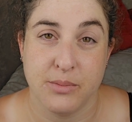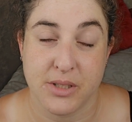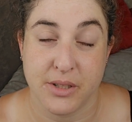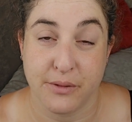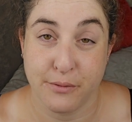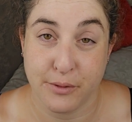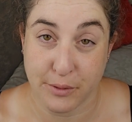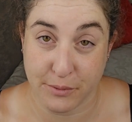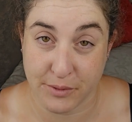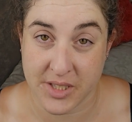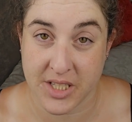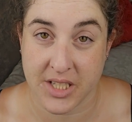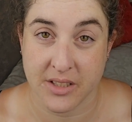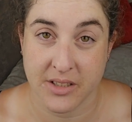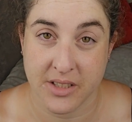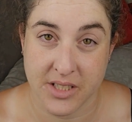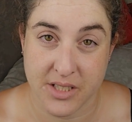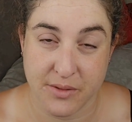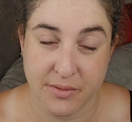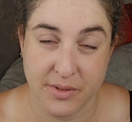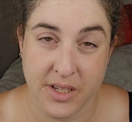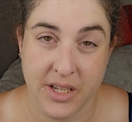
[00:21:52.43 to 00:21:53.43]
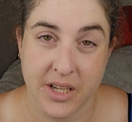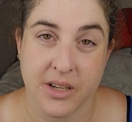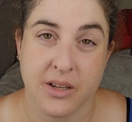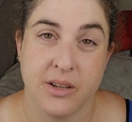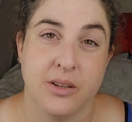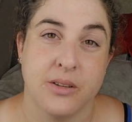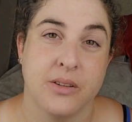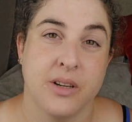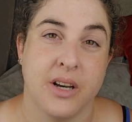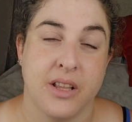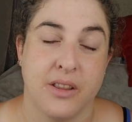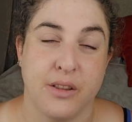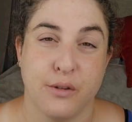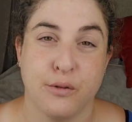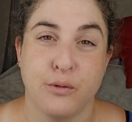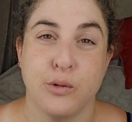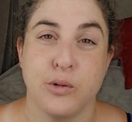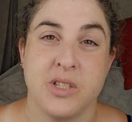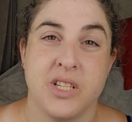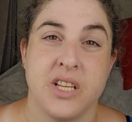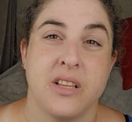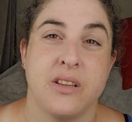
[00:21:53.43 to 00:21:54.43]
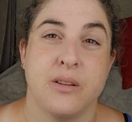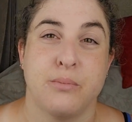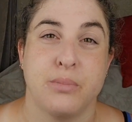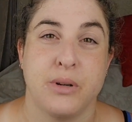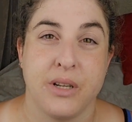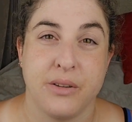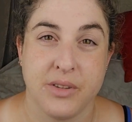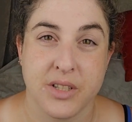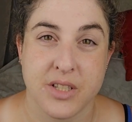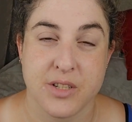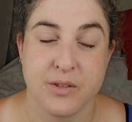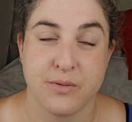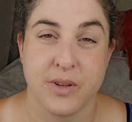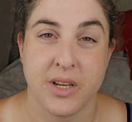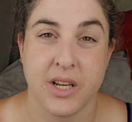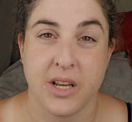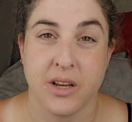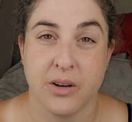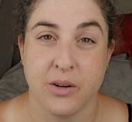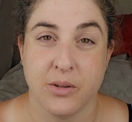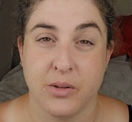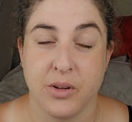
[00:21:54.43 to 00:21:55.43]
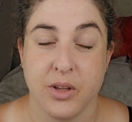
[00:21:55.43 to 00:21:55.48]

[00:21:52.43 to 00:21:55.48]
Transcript: the 50 in this video and the 40 in the previous video,